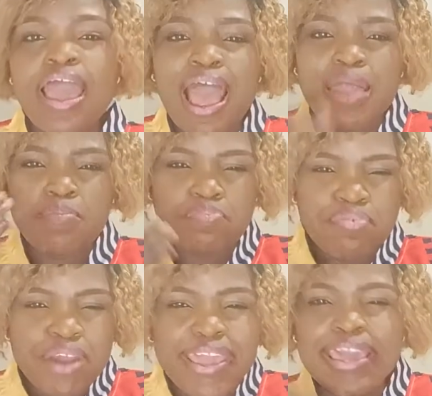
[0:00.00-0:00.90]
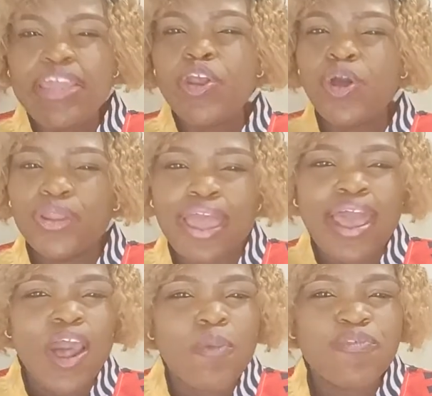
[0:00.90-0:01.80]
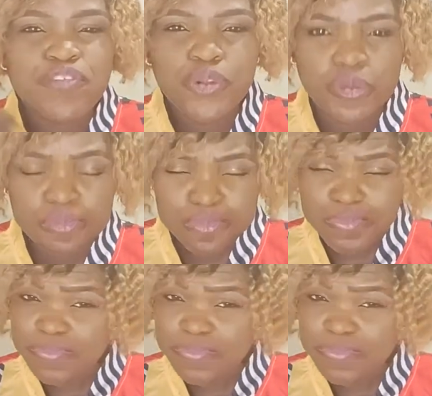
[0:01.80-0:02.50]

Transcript: and breaking unhelpful